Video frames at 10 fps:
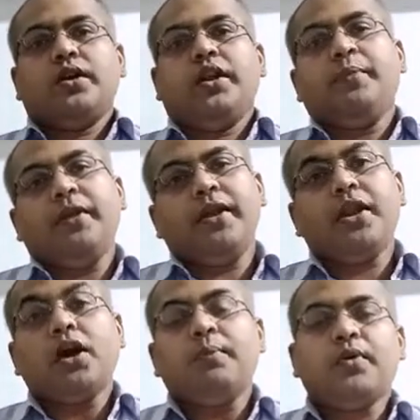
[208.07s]

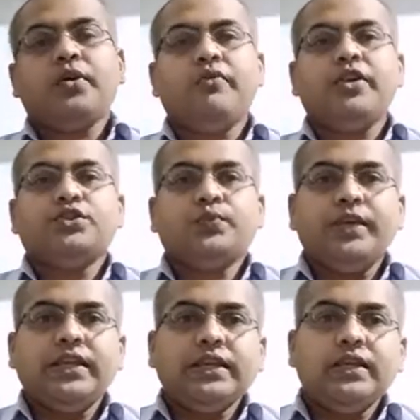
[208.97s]
depending upon which
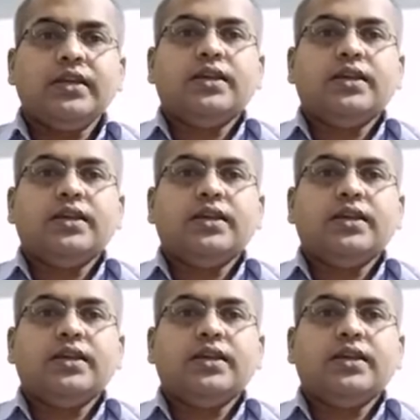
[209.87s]
we